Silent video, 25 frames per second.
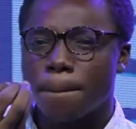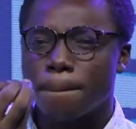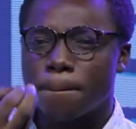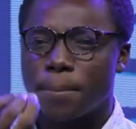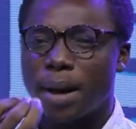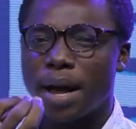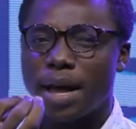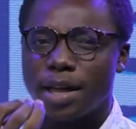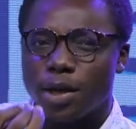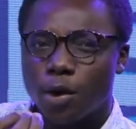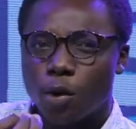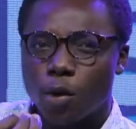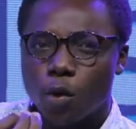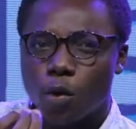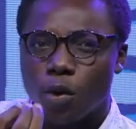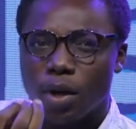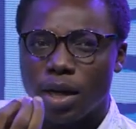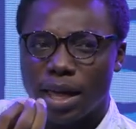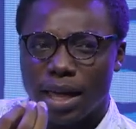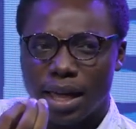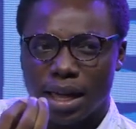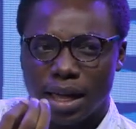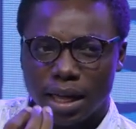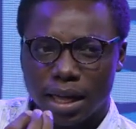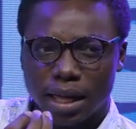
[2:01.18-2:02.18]
bio
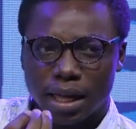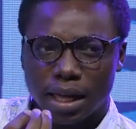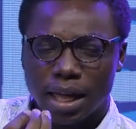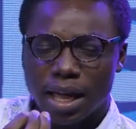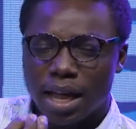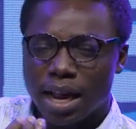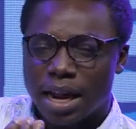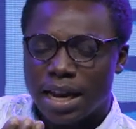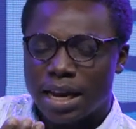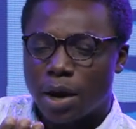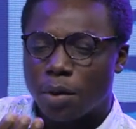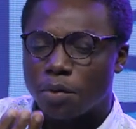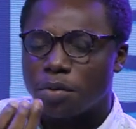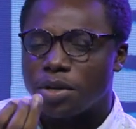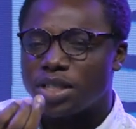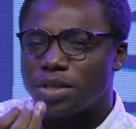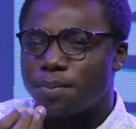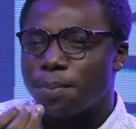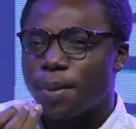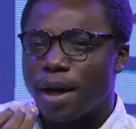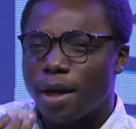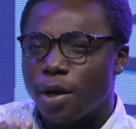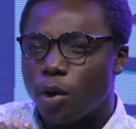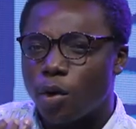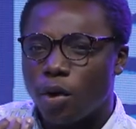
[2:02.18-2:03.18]
ink. Now, this
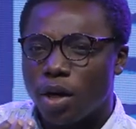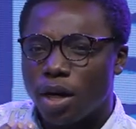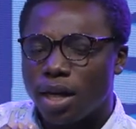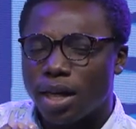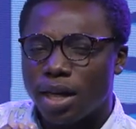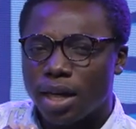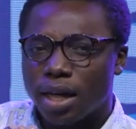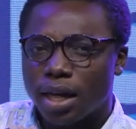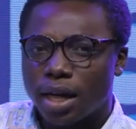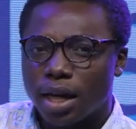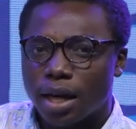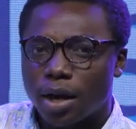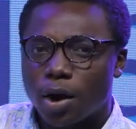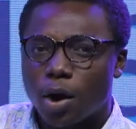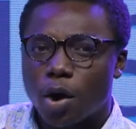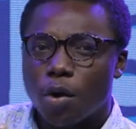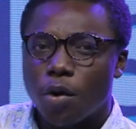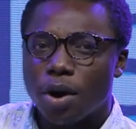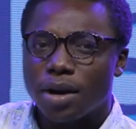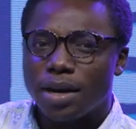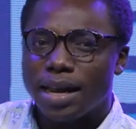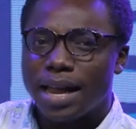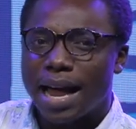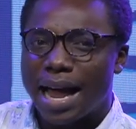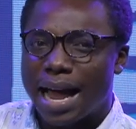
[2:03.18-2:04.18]
bio ink
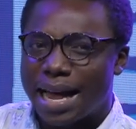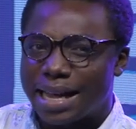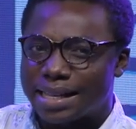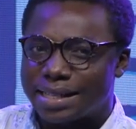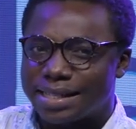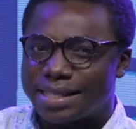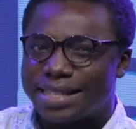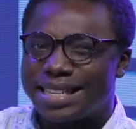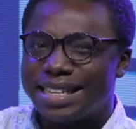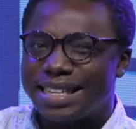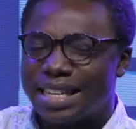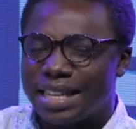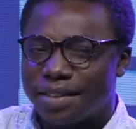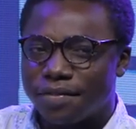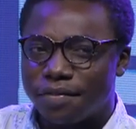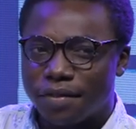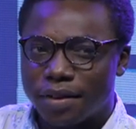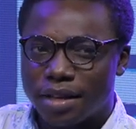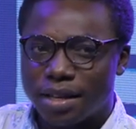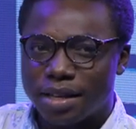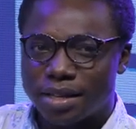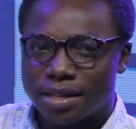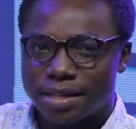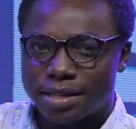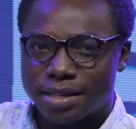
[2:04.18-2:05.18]
already has
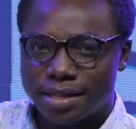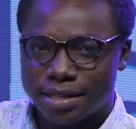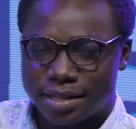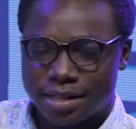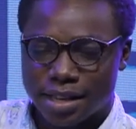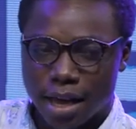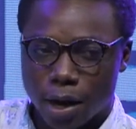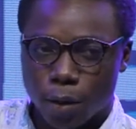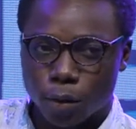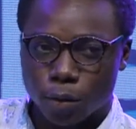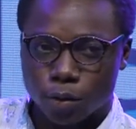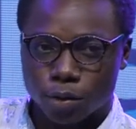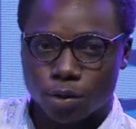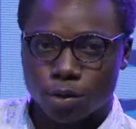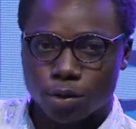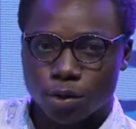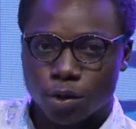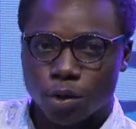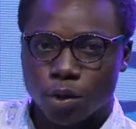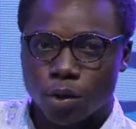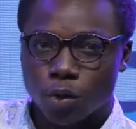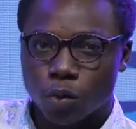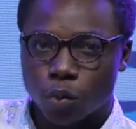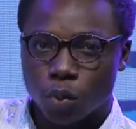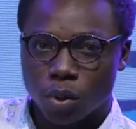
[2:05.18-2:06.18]
living cells
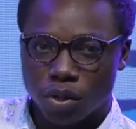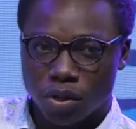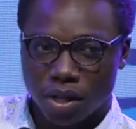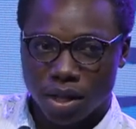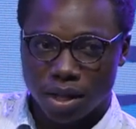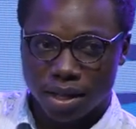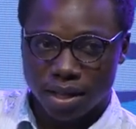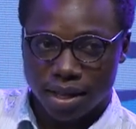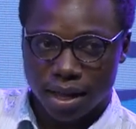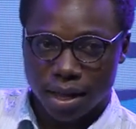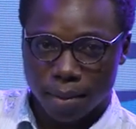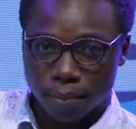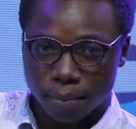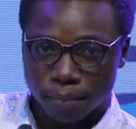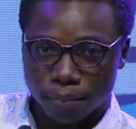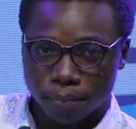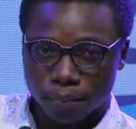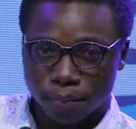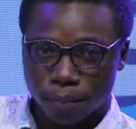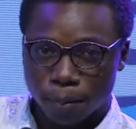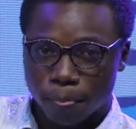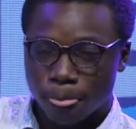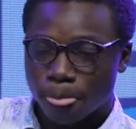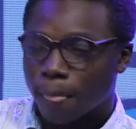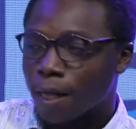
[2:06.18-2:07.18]
within them. Mm
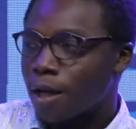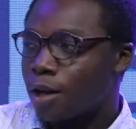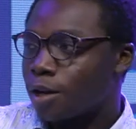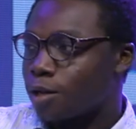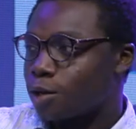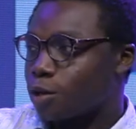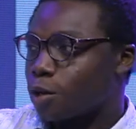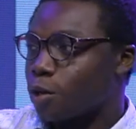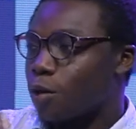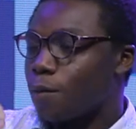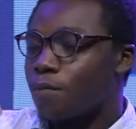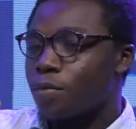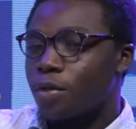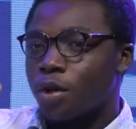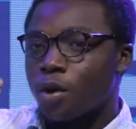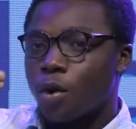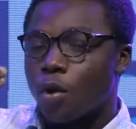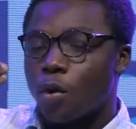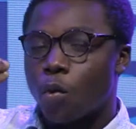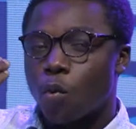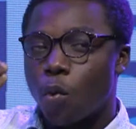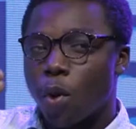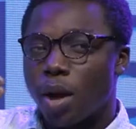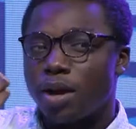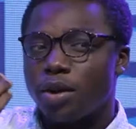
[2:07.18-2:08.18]
-hmm. So
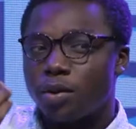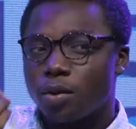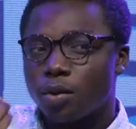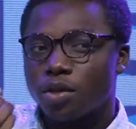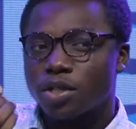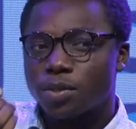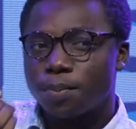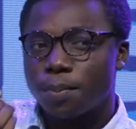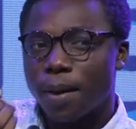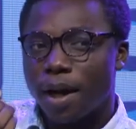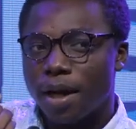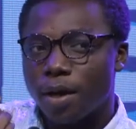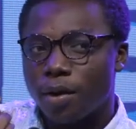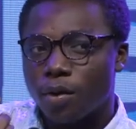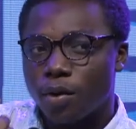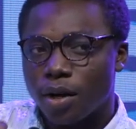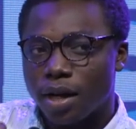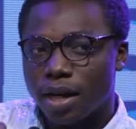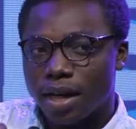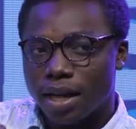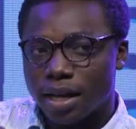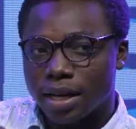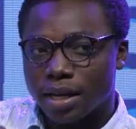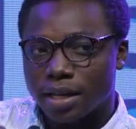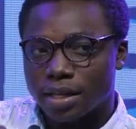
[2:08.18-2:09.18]
when those bio
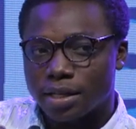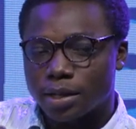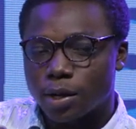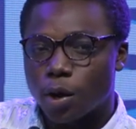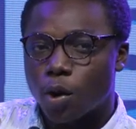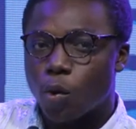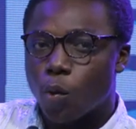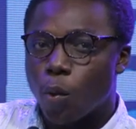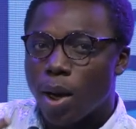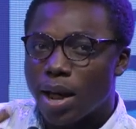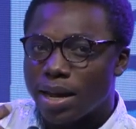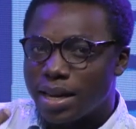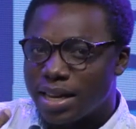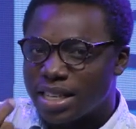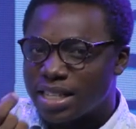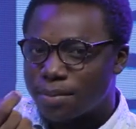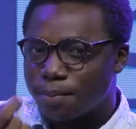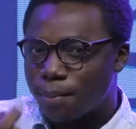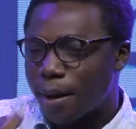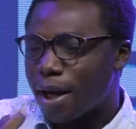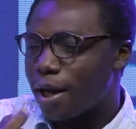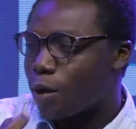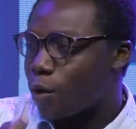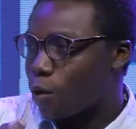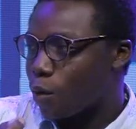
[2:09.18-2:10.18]
inks or when this
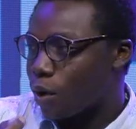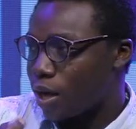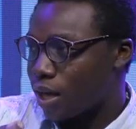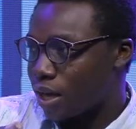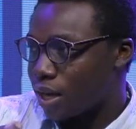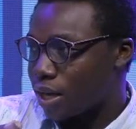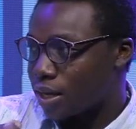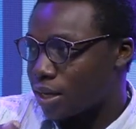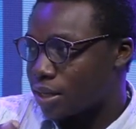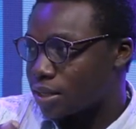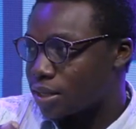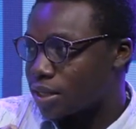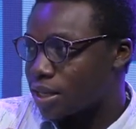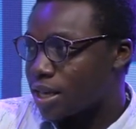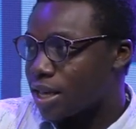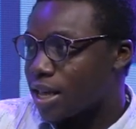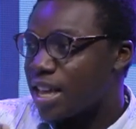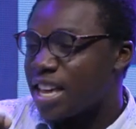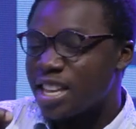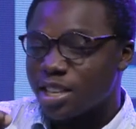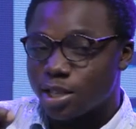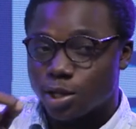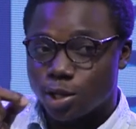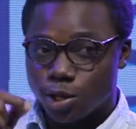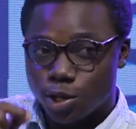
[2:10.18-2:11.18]
bio ink
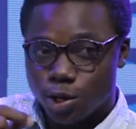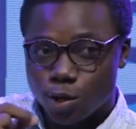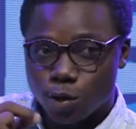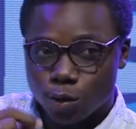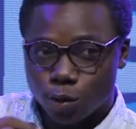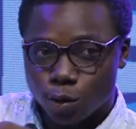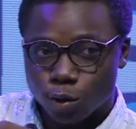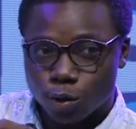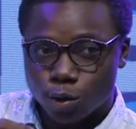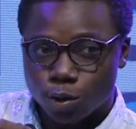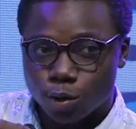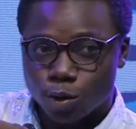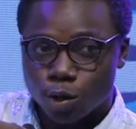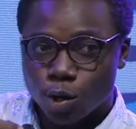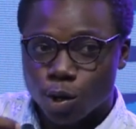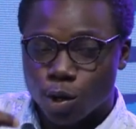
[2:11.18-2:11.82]
is used